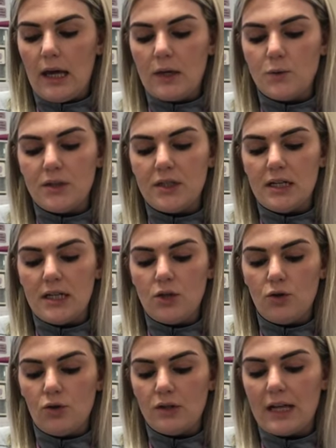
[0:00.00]
It was
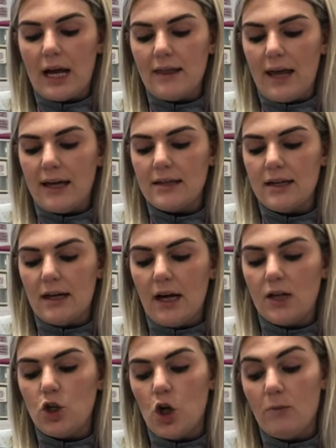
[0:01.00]
detours like this,
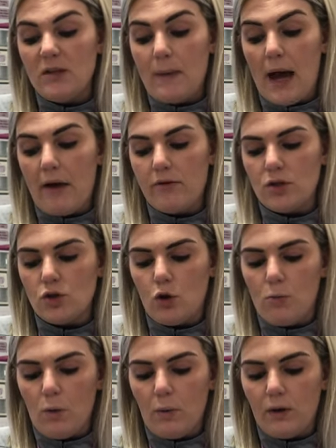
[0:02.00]
a term his parents had
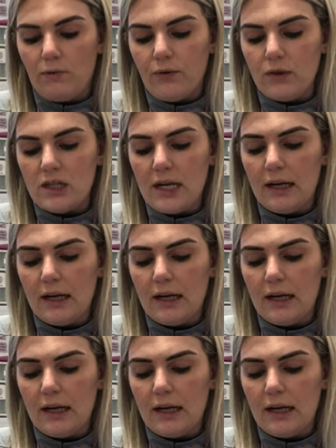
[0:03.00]
come up with for,